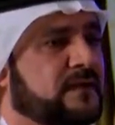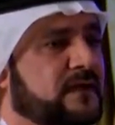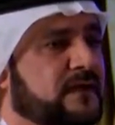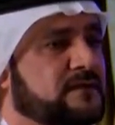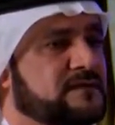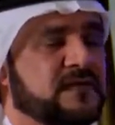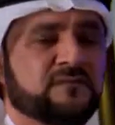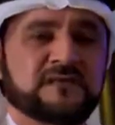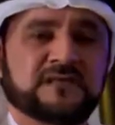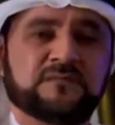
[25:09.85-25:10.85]
And his name
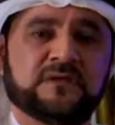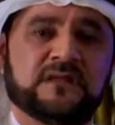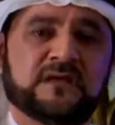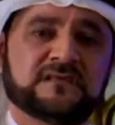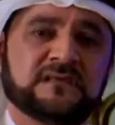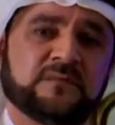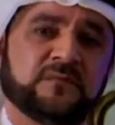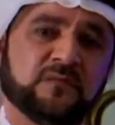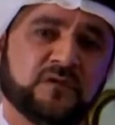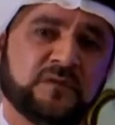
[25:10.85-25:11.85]
was Abdullah. I said,
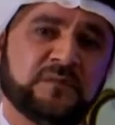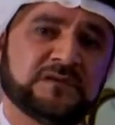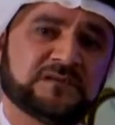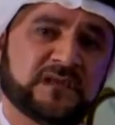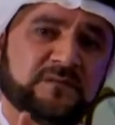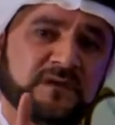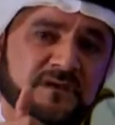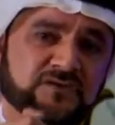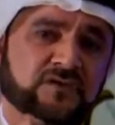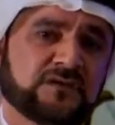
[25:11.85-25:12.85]
Abdullah, would you please take me a
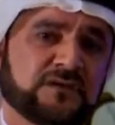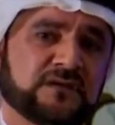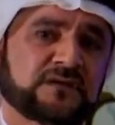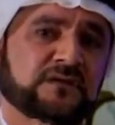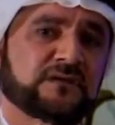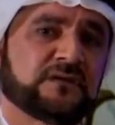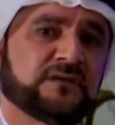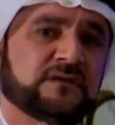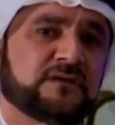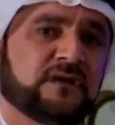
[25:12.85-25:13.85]
shot here?
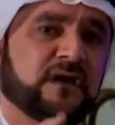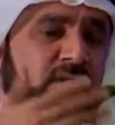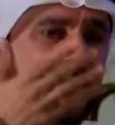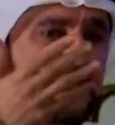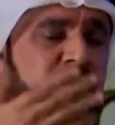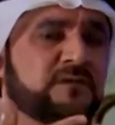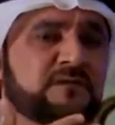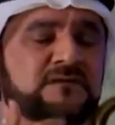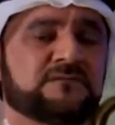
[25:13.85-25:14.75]
I want to keep it.